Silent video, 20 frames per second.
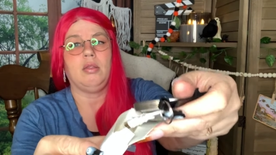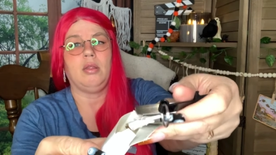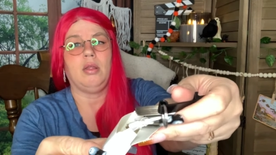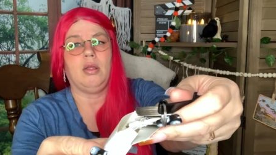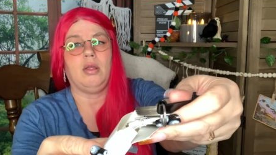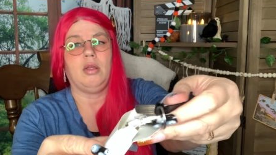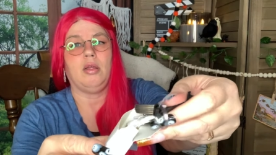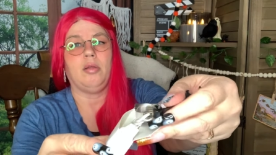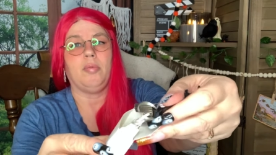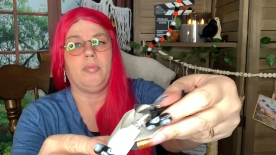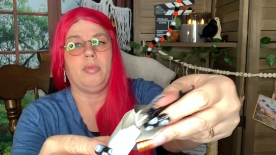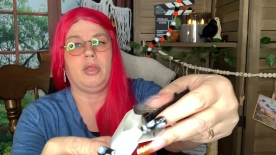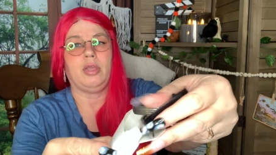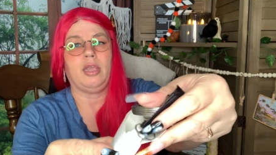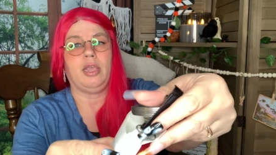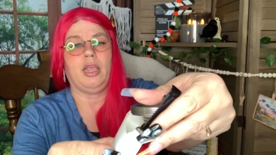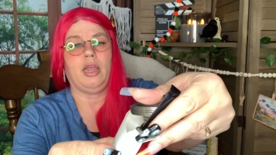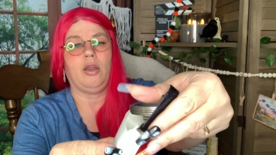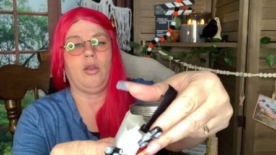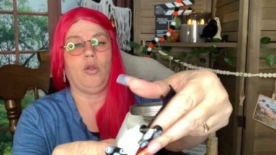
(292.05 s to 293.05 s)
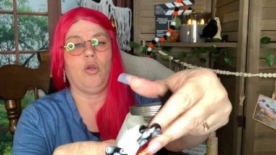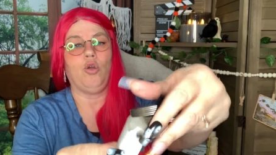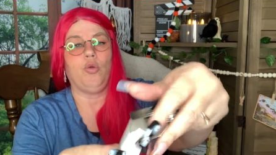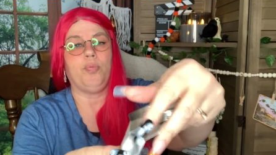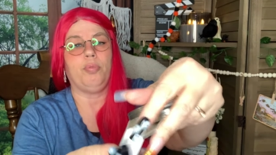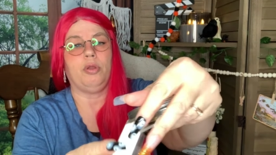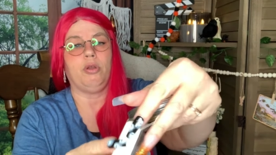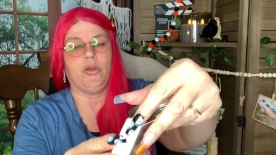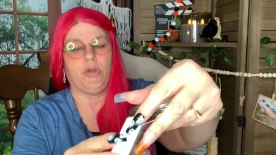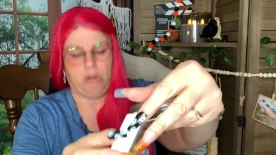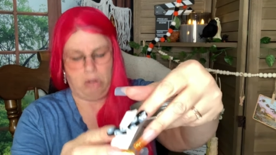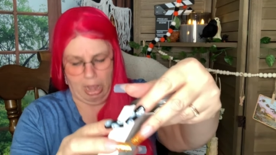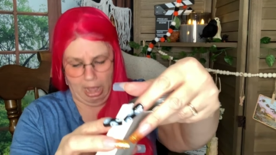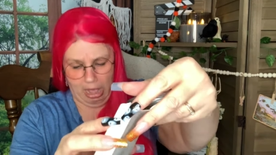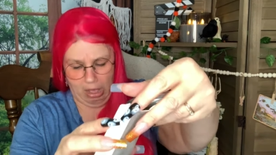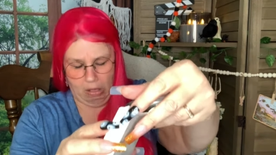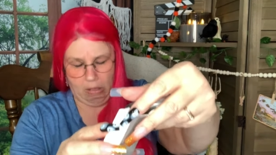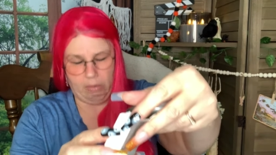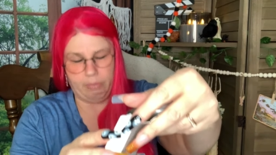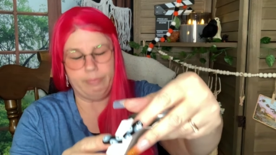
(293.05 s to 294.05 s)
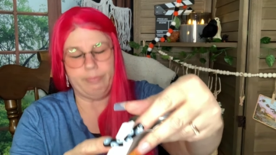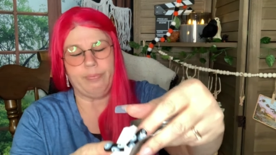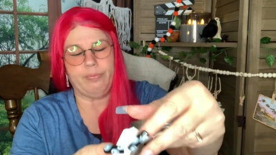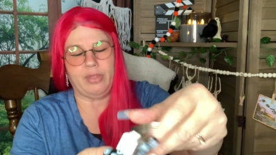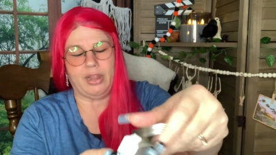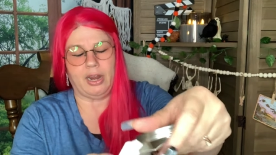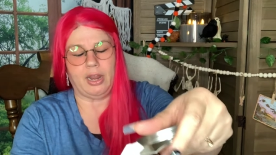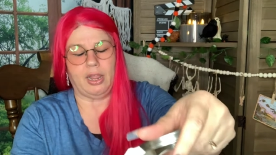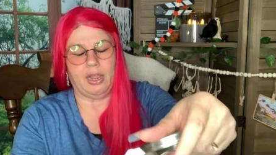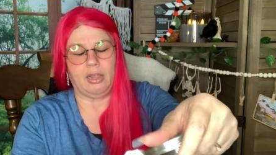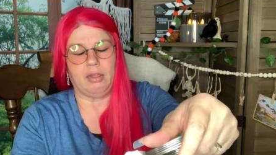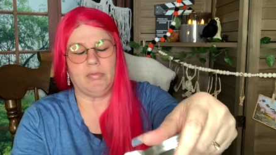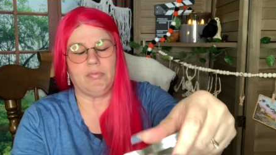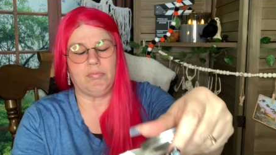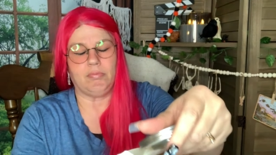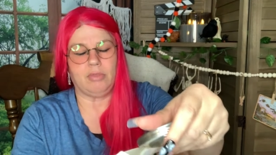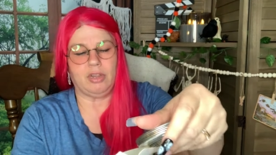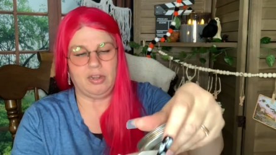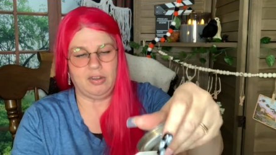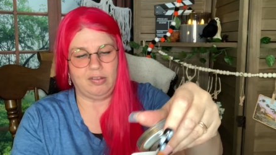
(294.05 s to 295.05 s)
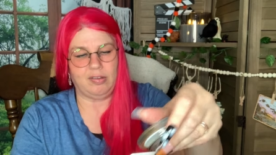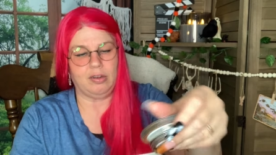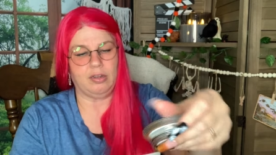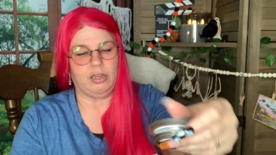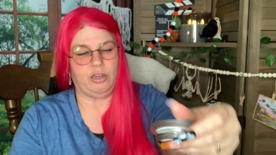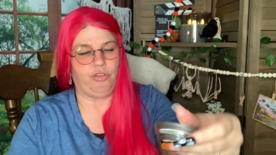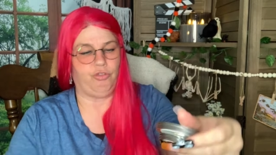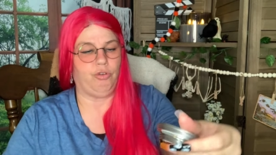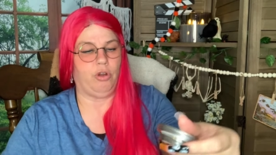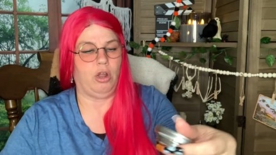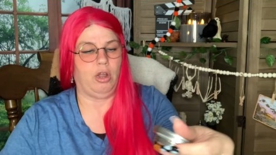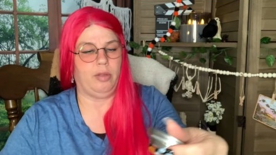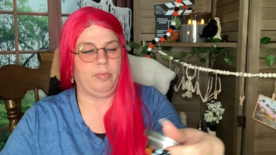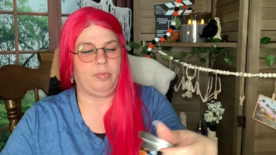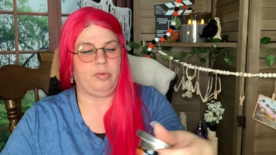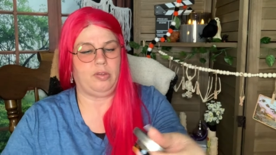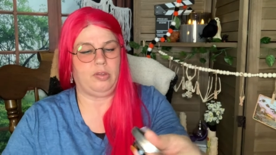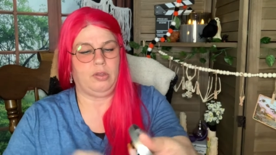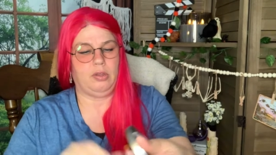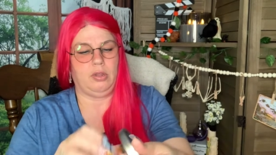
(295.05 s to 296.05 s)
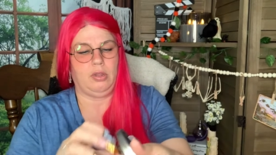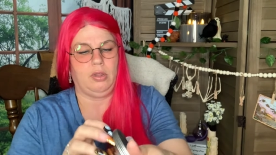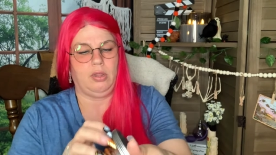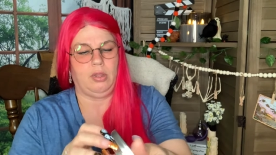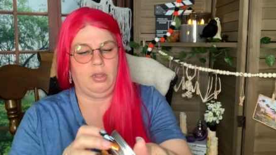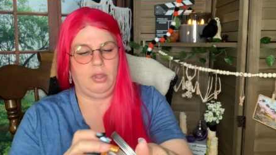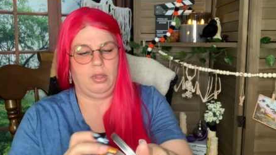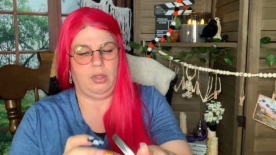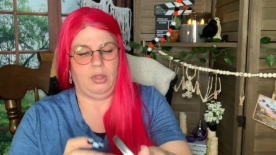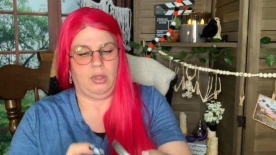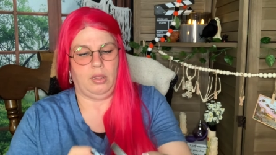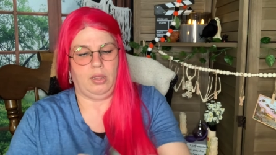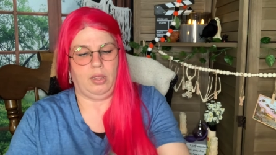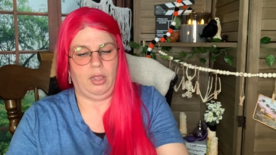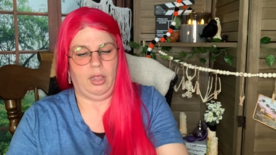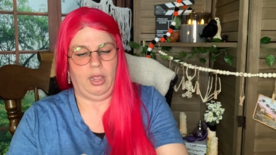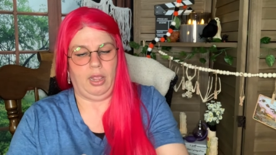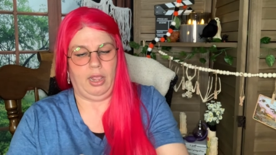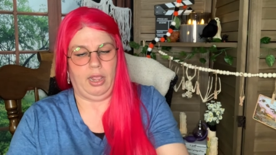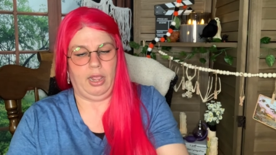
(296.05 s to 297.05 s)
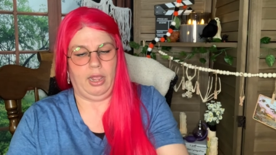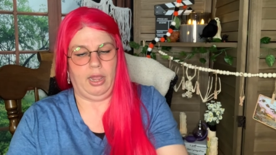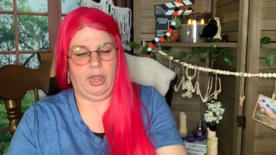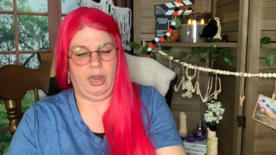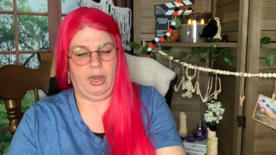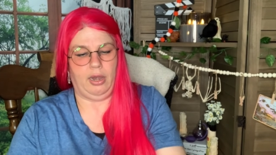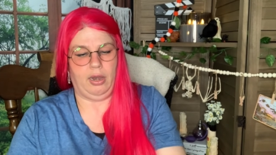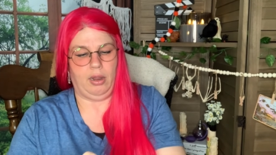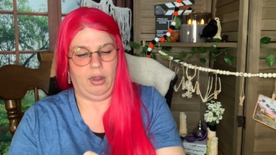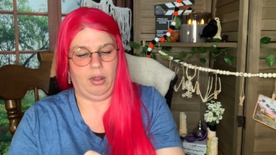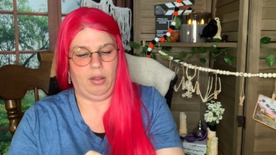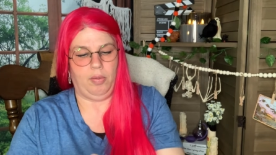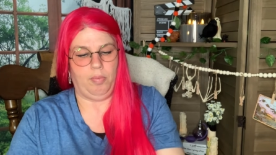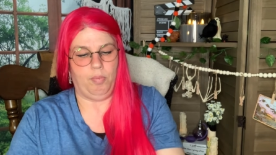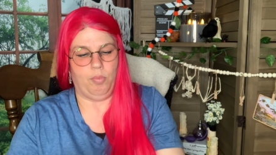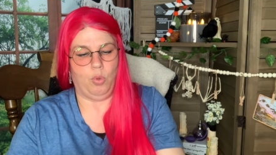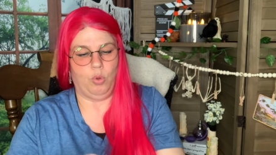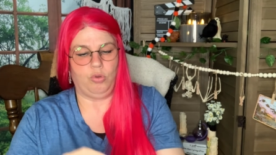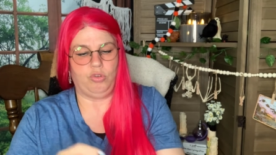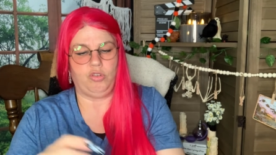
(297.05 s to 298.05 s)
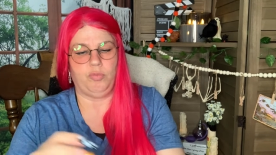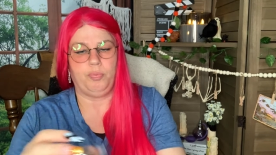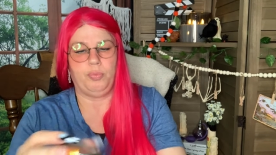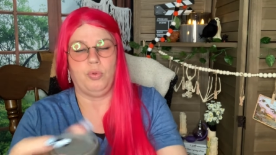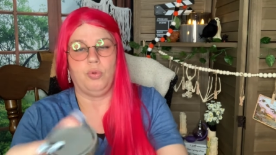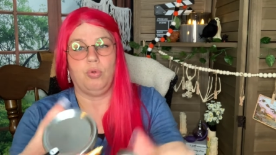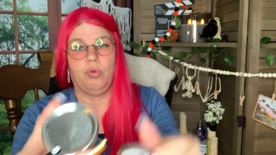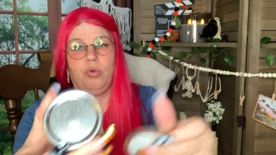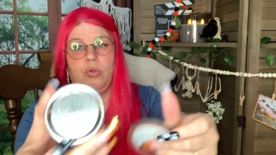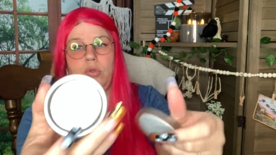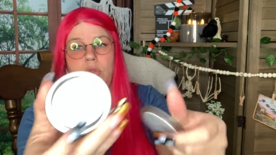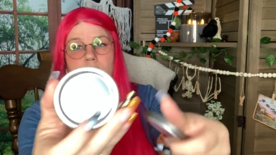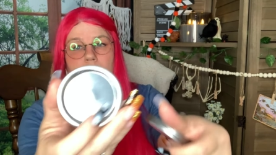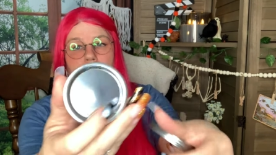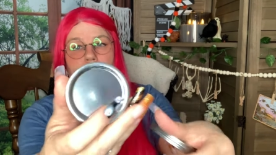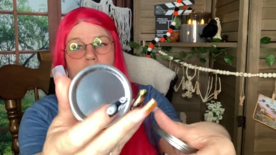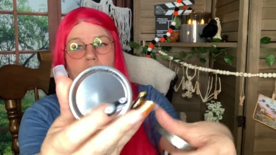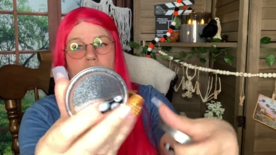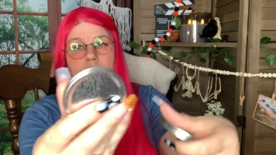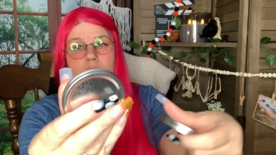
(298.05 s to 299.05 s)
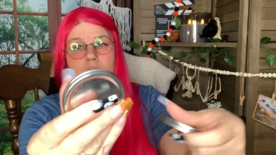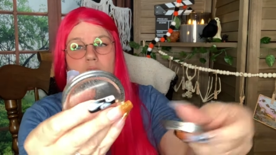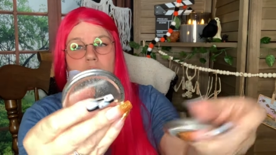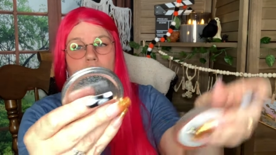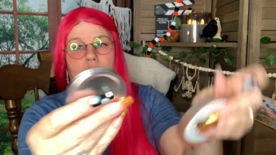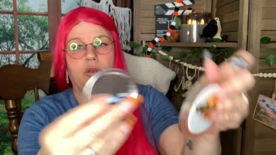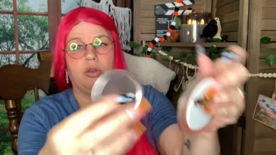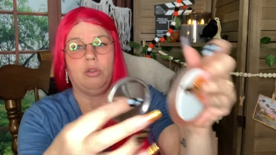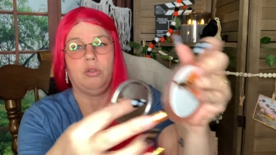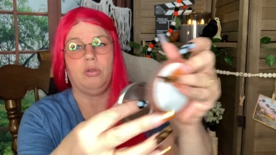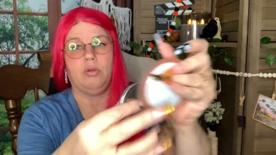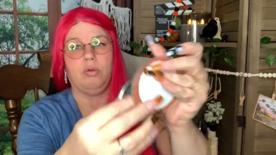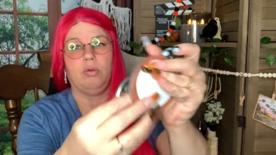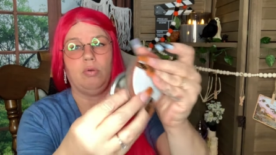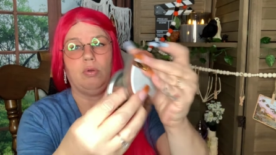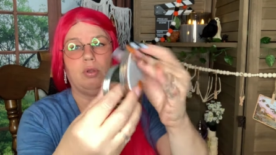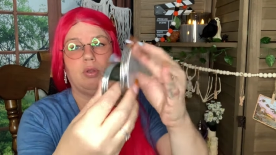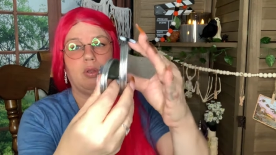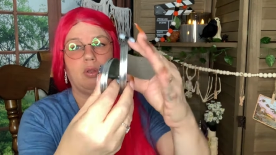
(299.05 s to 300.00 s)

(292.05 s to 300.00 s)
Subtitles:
A can opener that I instantly dropped, and multiple new